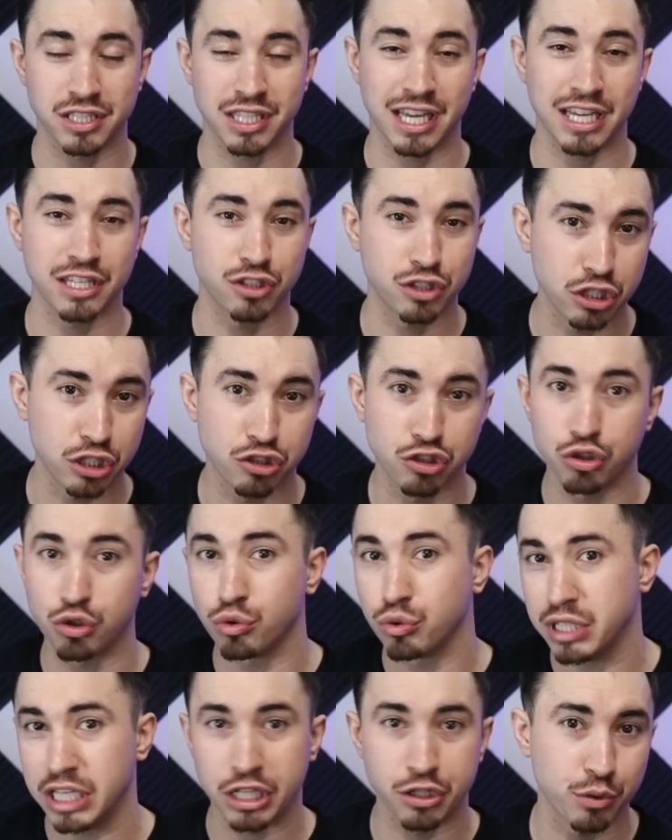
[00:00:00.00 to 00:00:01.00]
against
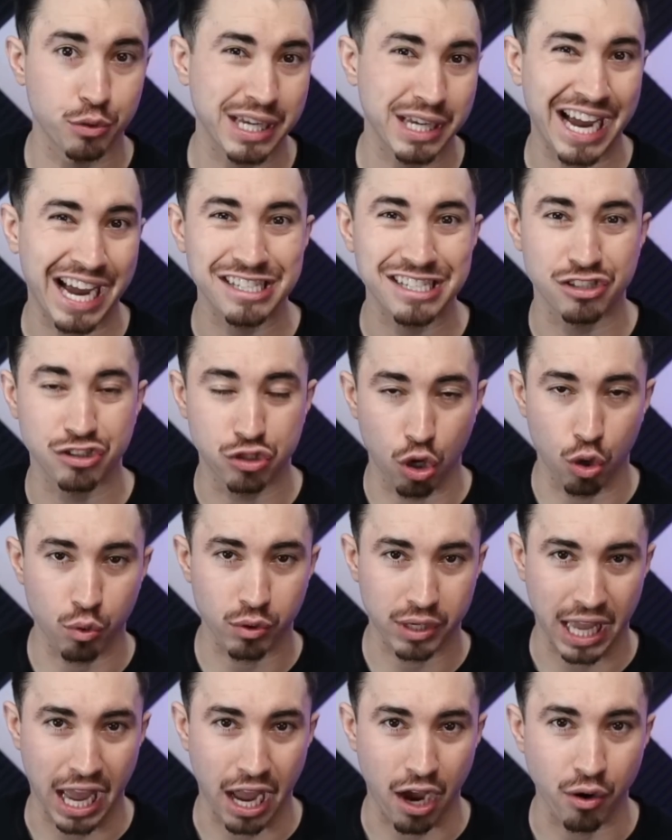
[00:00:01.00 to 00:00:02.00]
D2, D3 guys don't
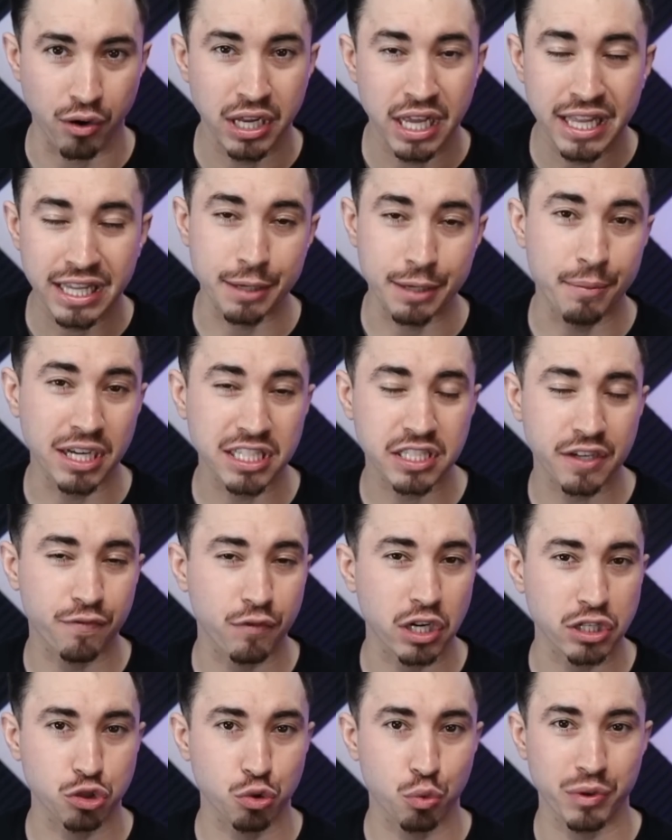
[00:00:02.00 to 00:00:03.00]
count. They must have
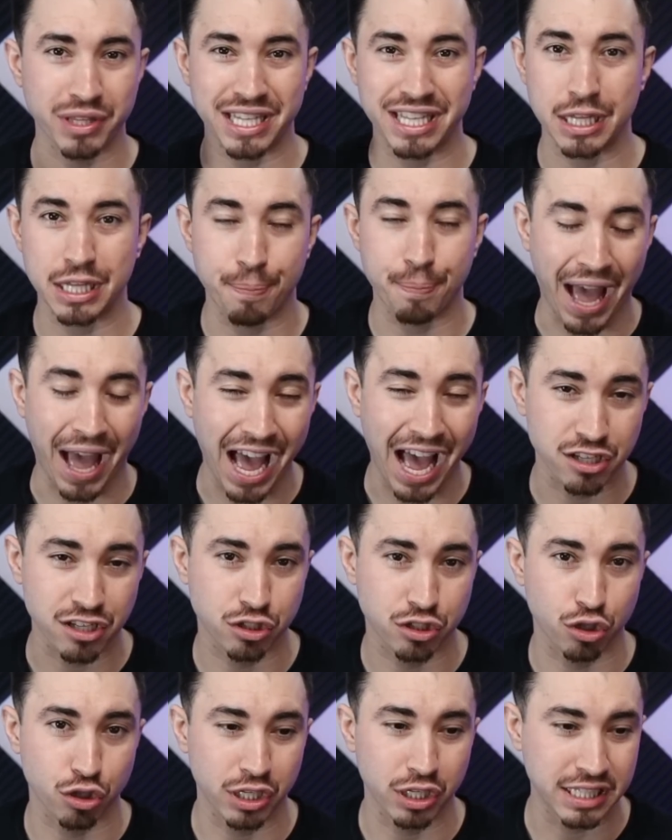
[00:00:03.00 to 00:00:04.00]
wrestled within the
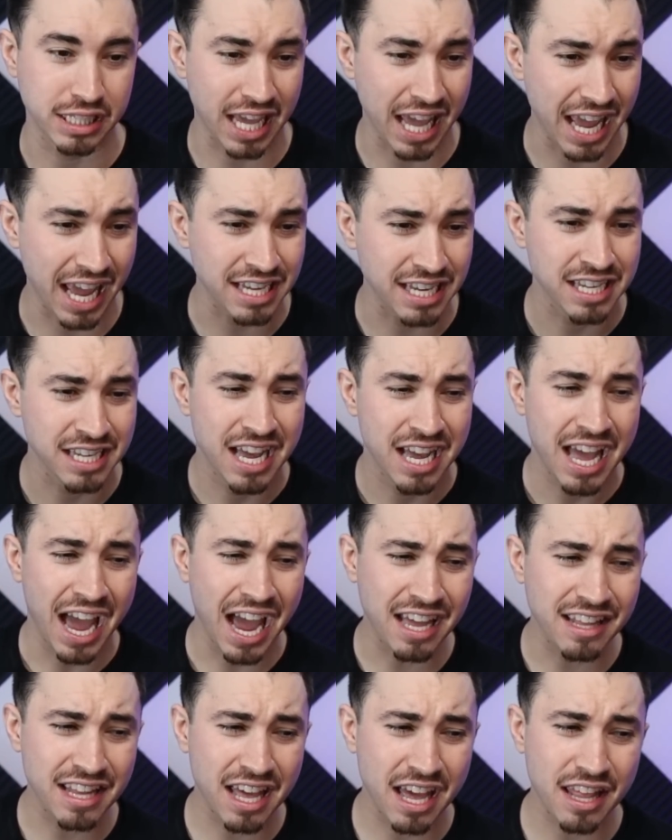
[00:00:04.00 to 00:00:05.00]
past 30 days.
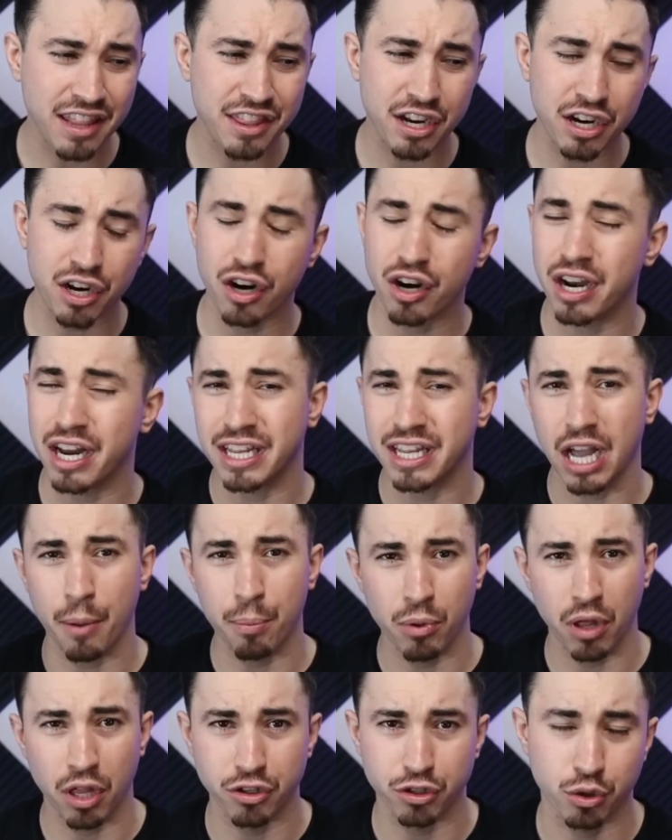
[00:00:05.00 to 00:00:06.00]
And then there are a
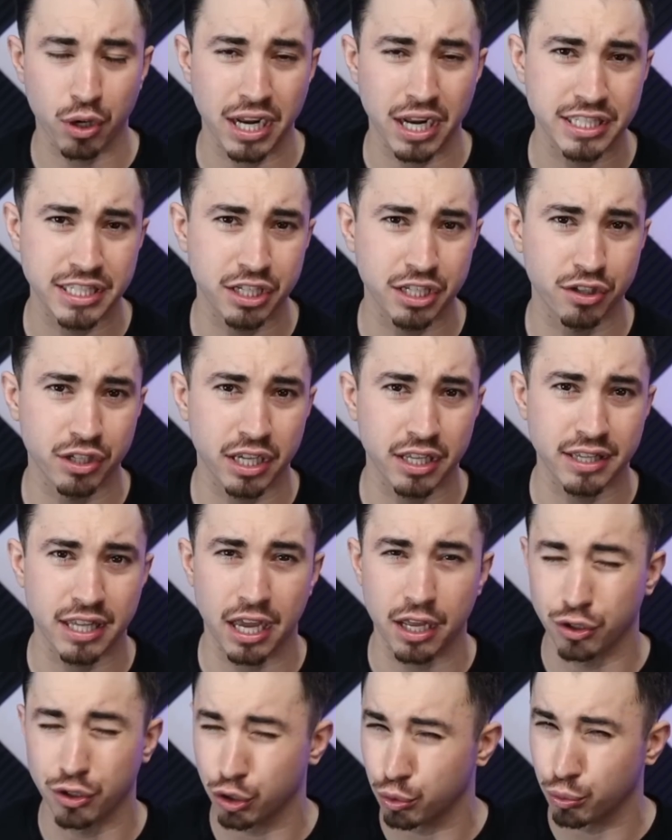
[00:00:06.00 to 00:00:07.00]
couple other criteria
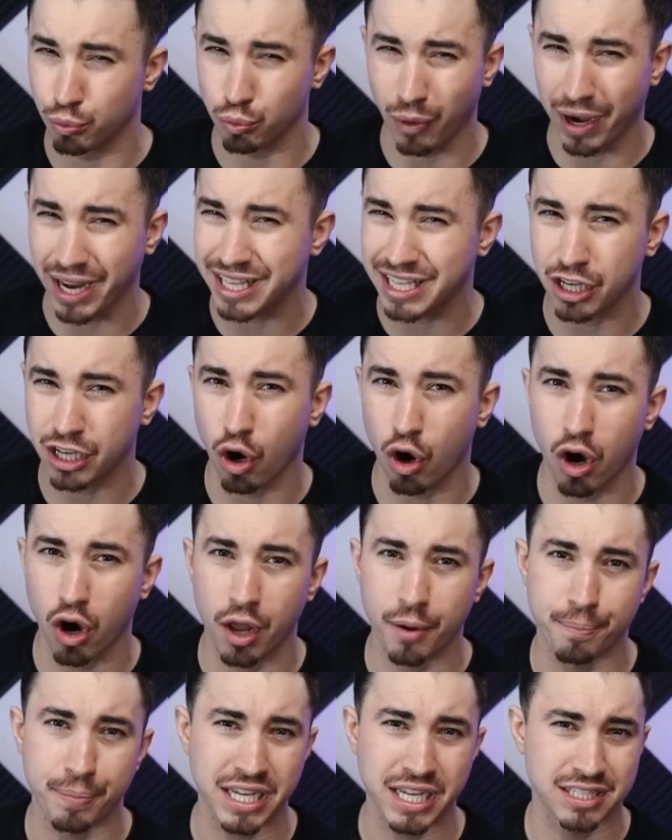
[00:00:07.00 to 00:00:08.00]
that they're ranking
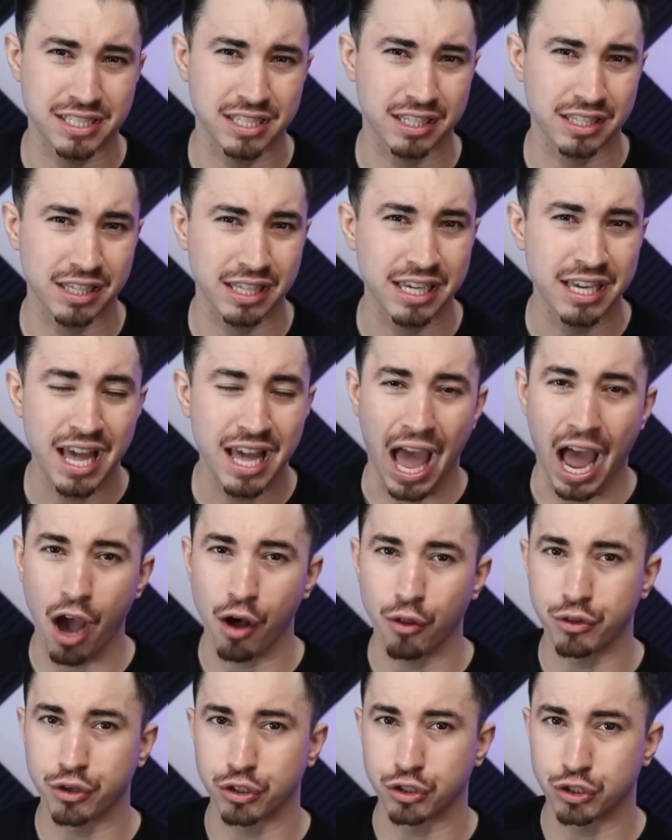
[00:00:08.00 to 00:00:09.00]
on, basically
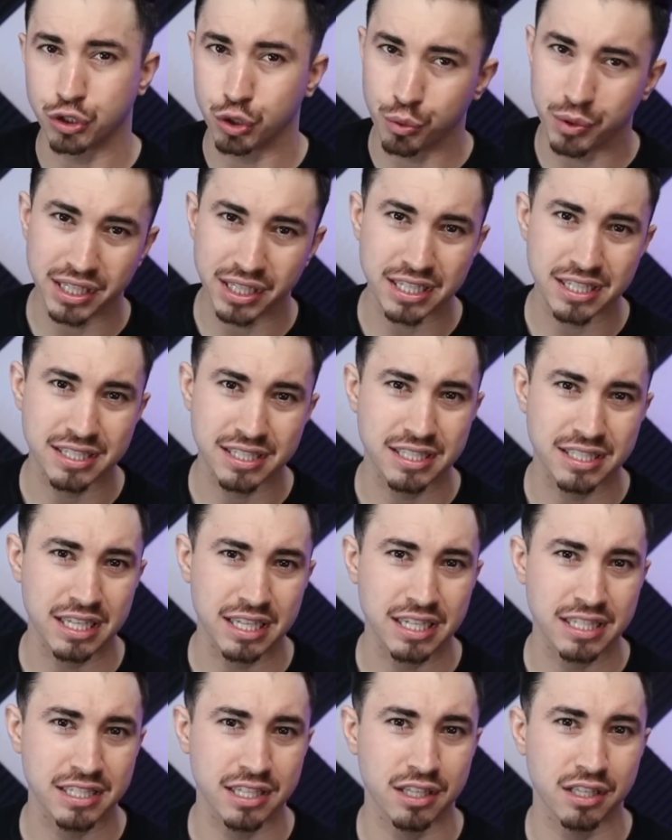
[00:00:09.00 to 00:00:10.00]
how they're doing this
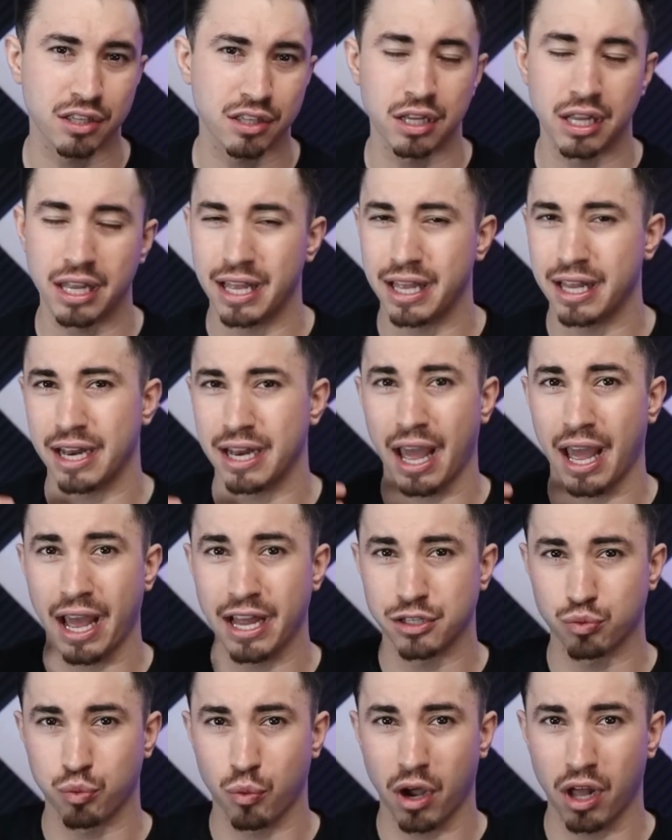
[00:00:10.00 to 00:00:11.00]
season, and
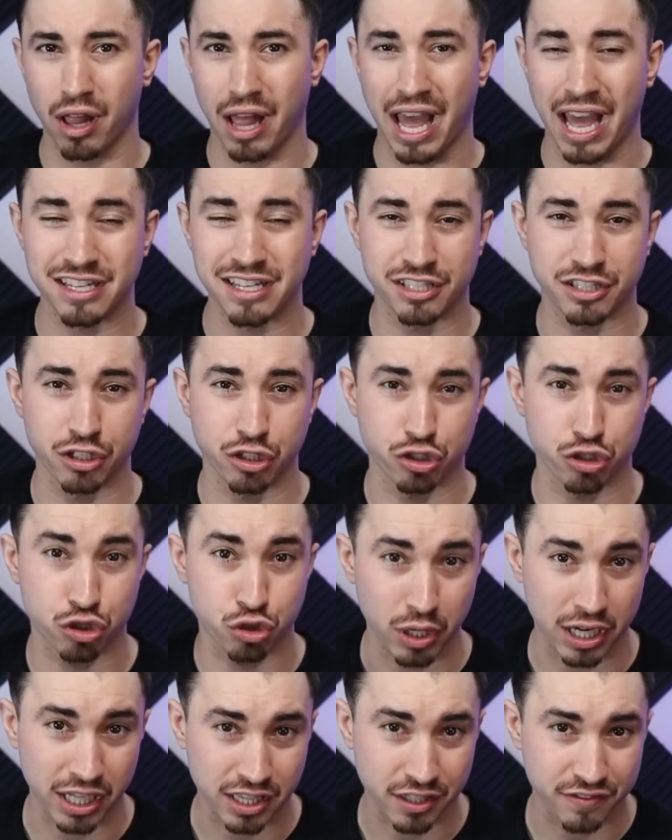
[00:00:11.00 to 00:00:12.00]
as well as their
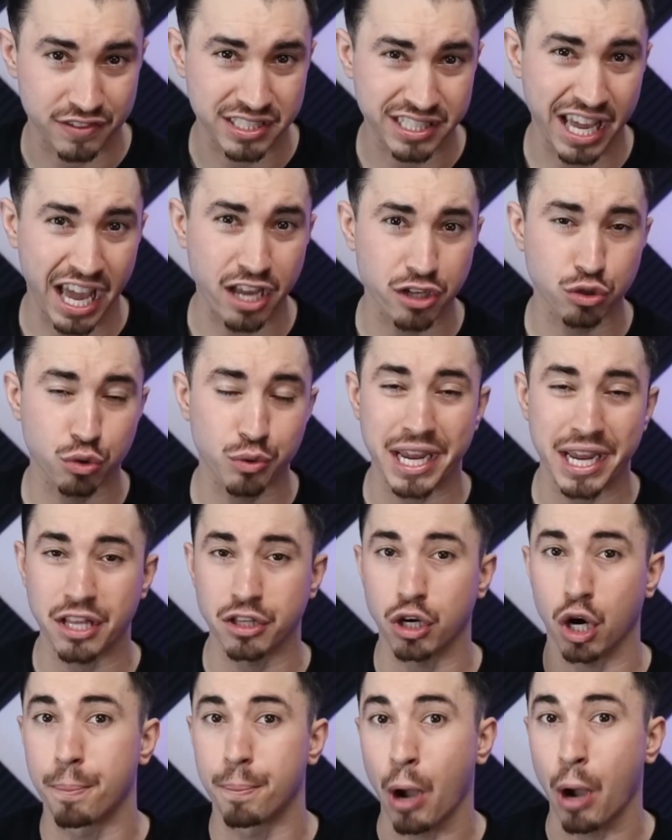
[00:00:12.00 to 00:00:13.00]
strength of schedule and
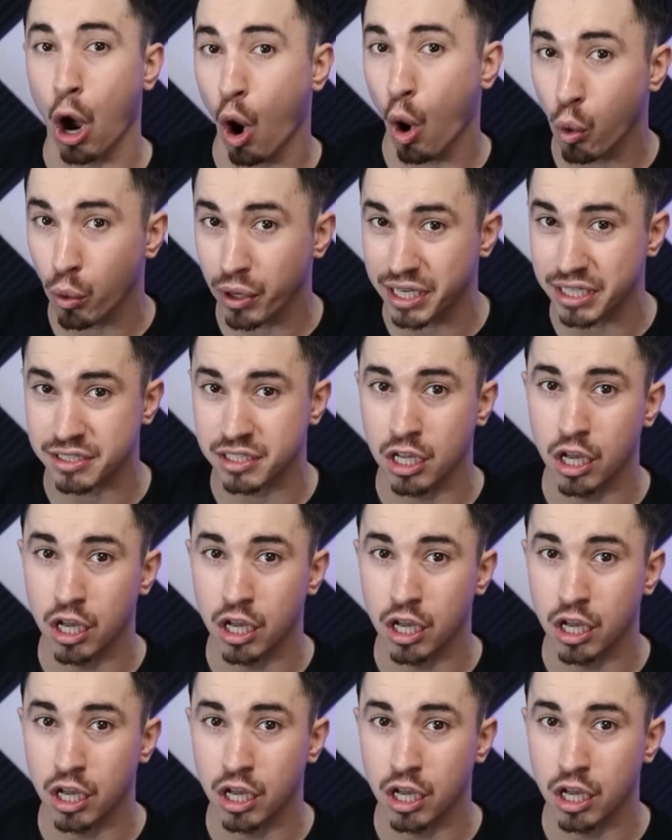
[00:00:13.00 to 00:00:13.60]
their opponent's